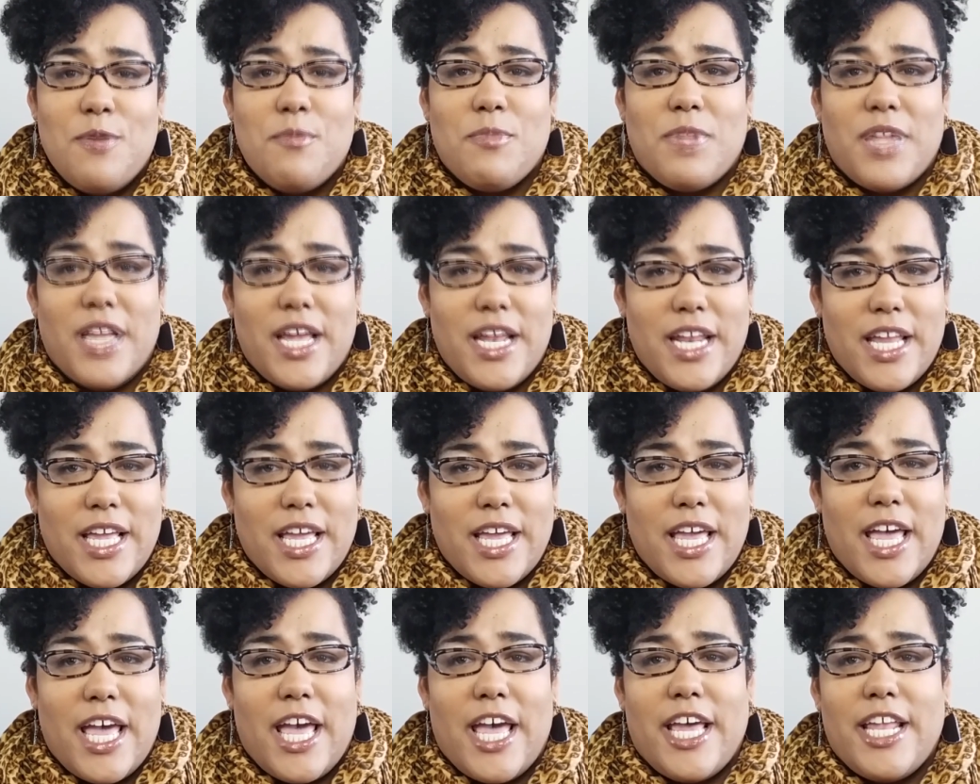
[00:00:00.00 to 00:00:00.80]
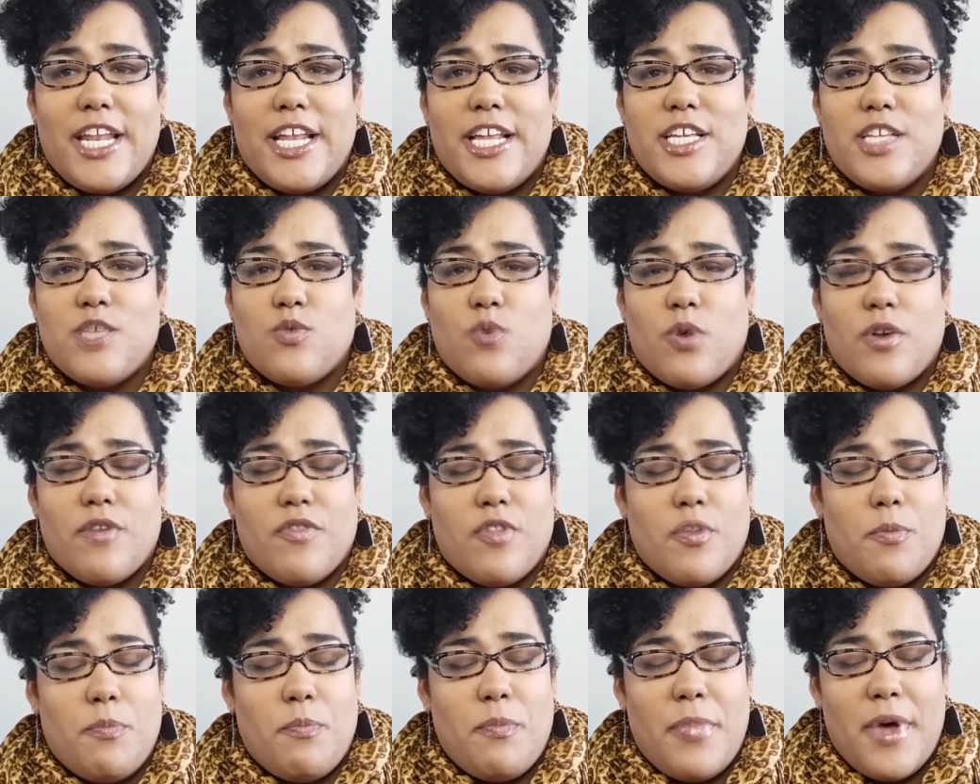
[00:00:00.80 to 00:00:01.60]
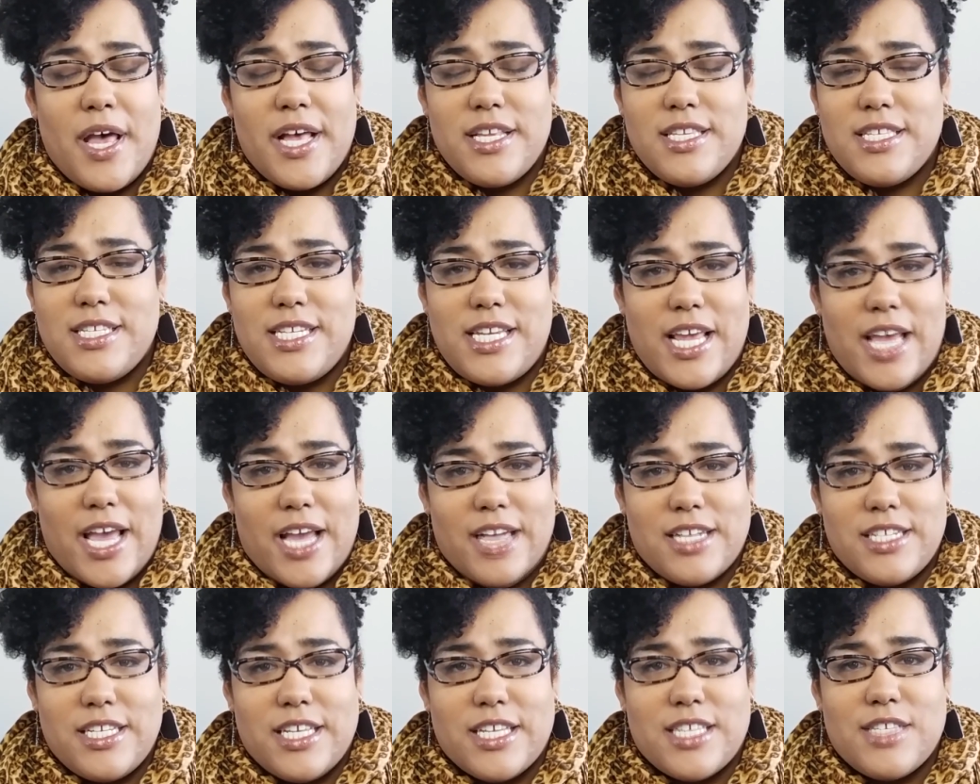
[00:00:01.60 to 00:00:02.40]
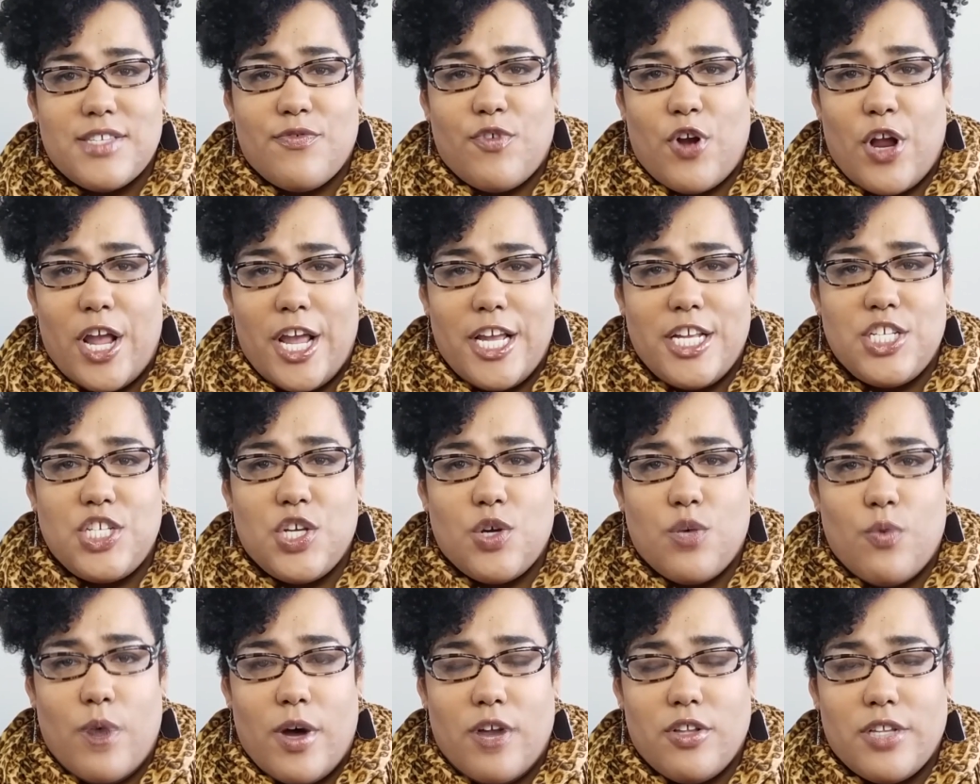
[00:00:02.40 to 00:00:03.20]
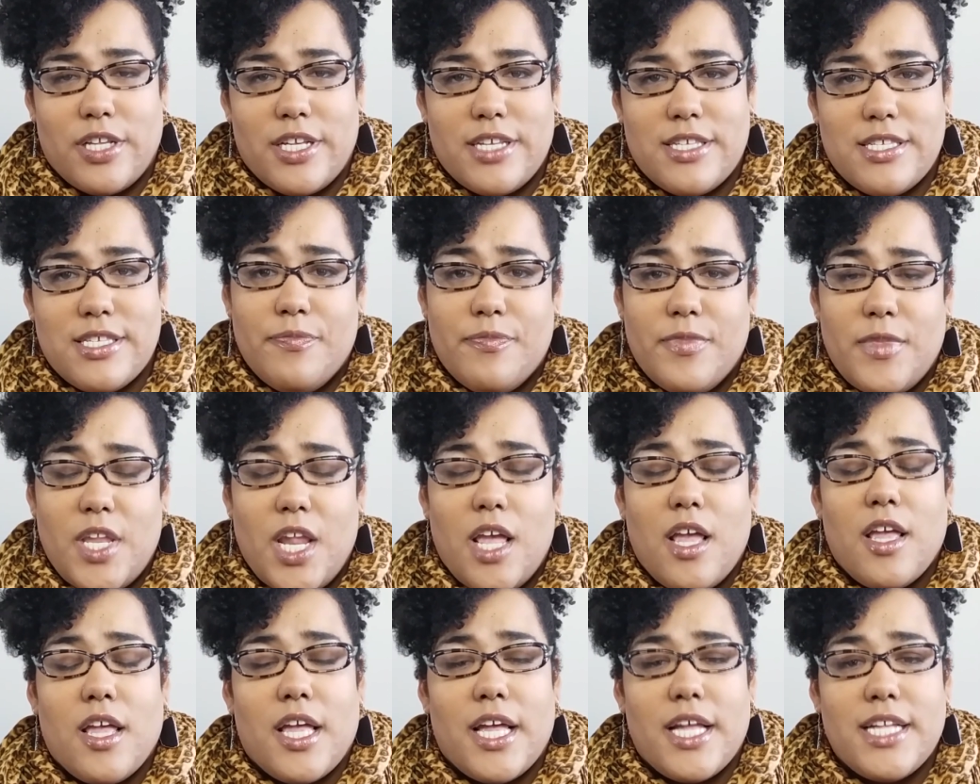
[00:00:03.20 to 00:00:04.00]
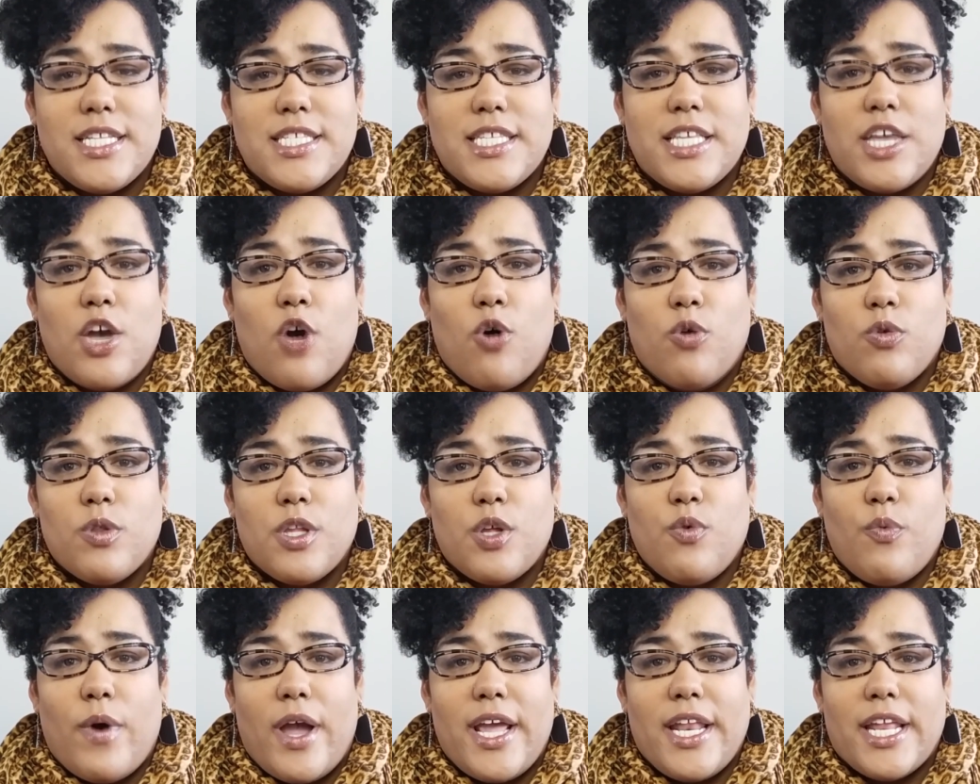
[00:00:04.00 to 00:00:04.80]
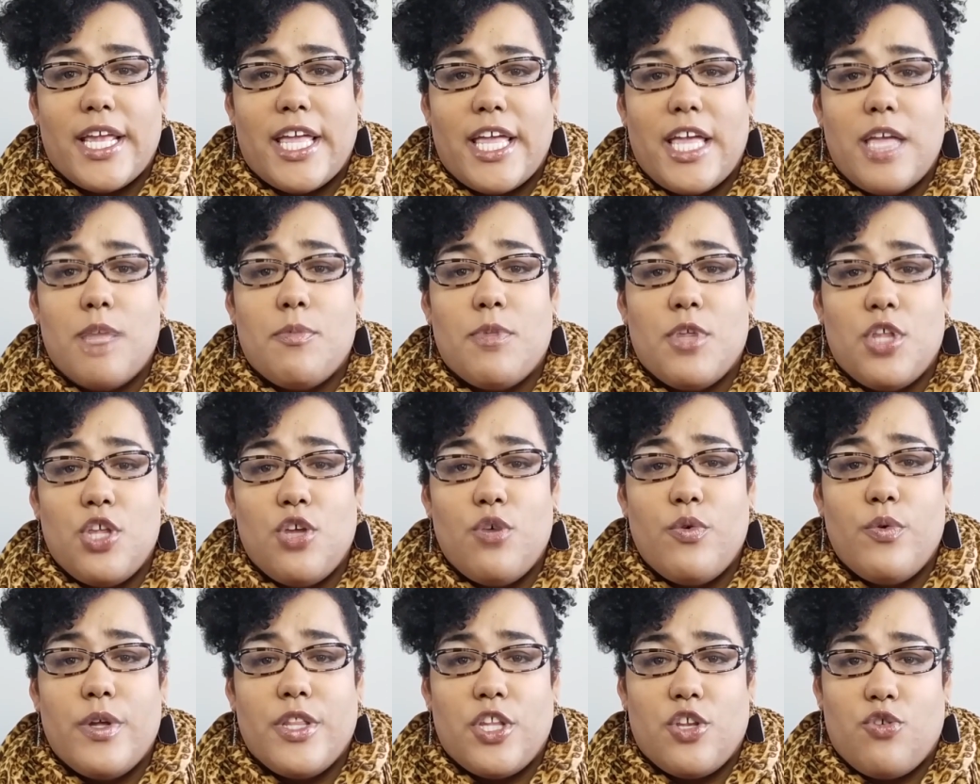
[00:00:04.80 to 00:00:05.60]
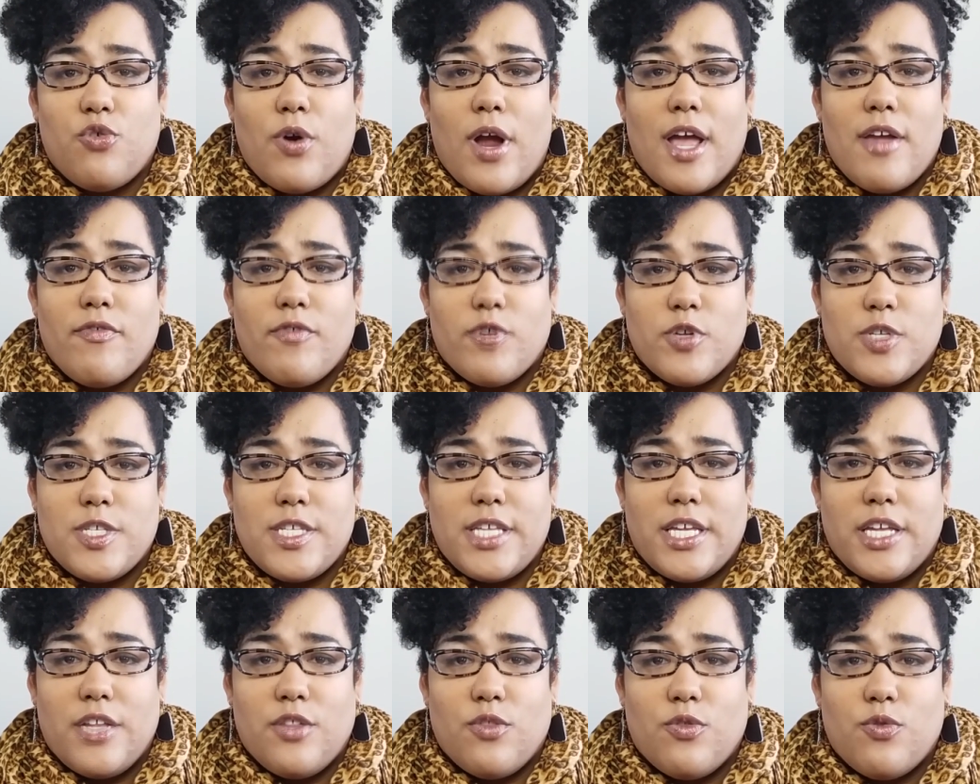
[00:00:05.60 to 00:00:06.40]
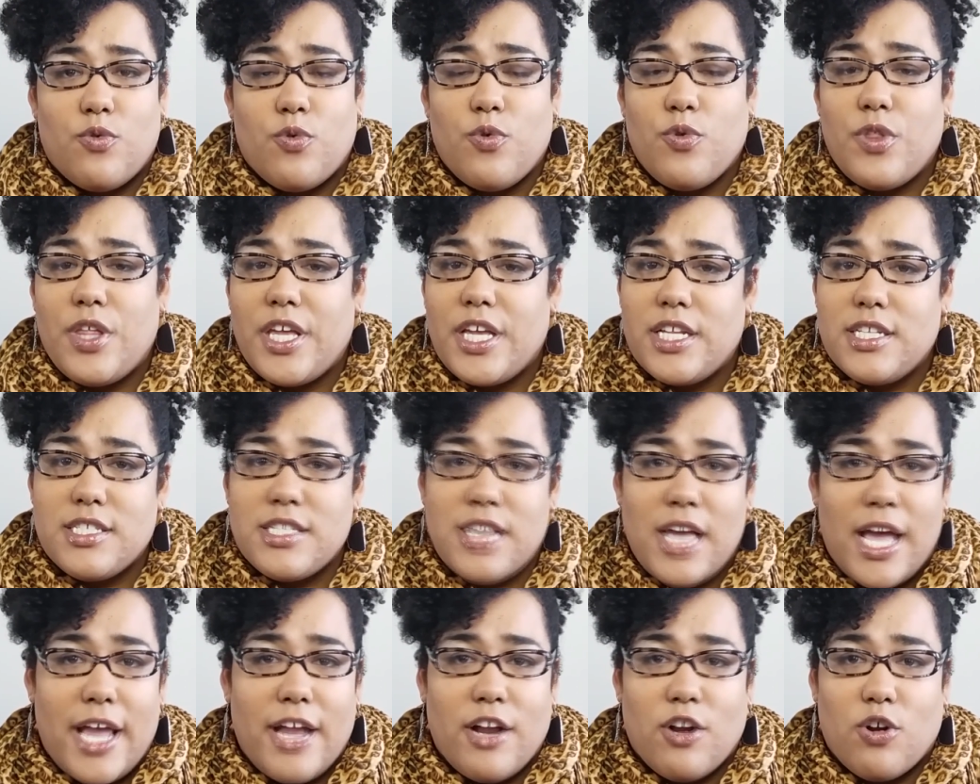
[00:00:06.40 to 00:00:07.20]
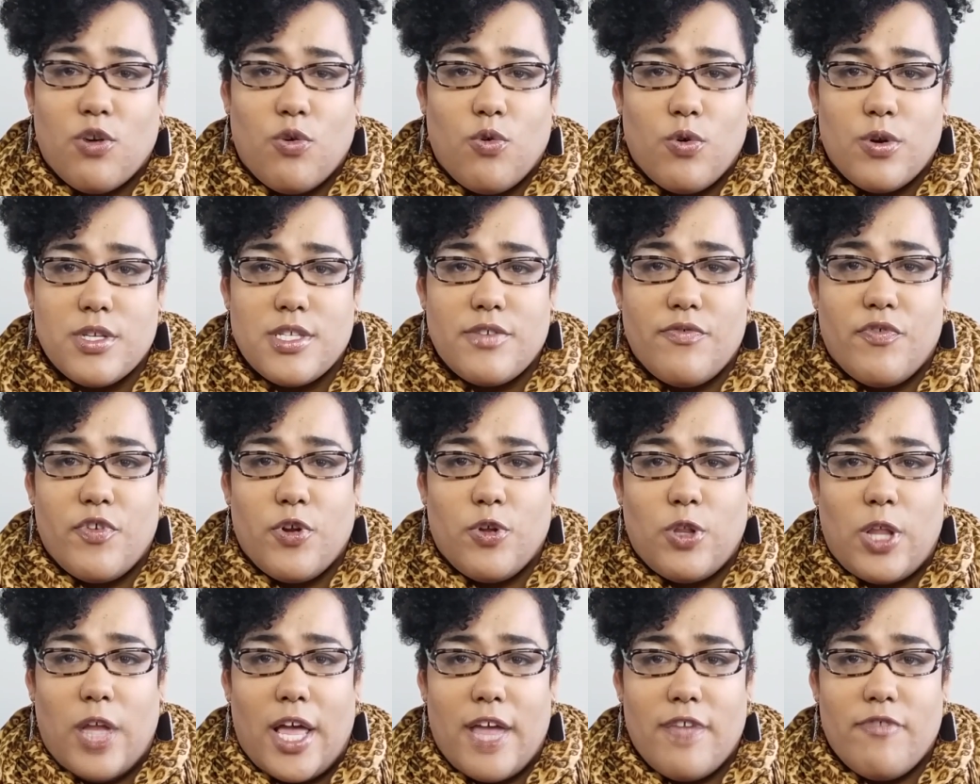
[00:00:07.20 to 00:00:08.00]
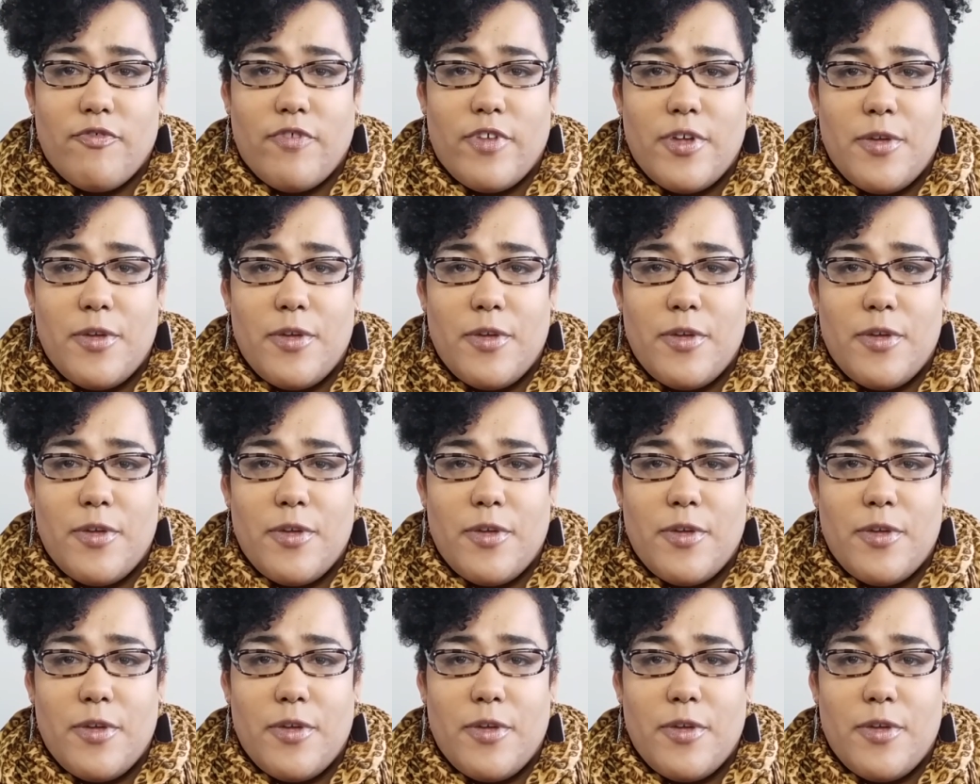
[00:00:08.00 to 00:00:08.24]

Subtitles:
Planning ahead is one of the best tactics for aging wellness. It's the only way to keep you in the driver's seat through the entire course of your life.